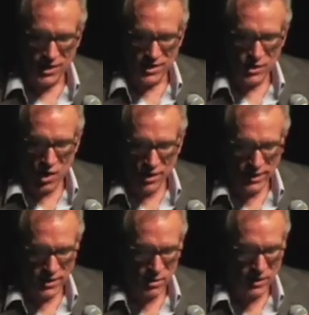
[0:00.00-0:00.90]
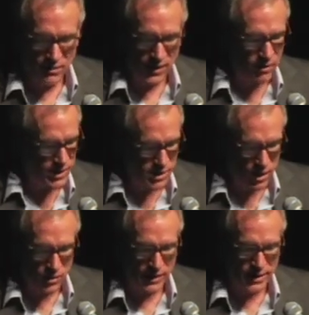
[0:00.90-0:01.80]
She is talking to me very
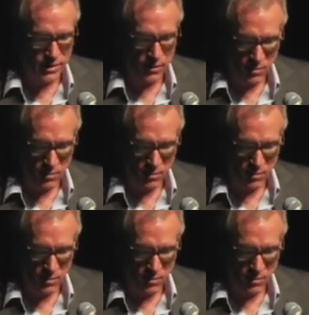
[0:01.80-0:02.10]
slowly,